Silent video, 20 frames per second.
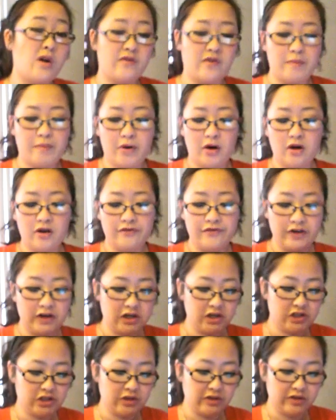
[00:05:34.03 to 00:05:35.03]
of a pearl
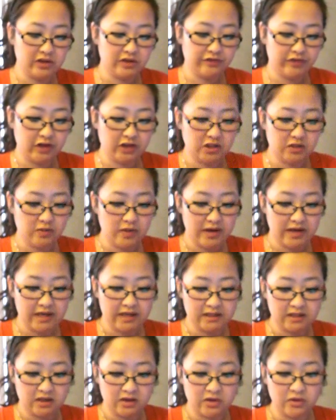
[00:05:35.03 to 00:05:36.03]
finish. So this first one
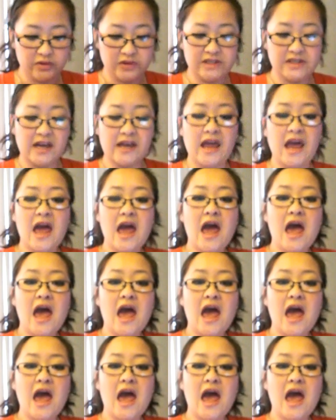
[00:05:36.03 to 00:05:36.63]
is Acoustic.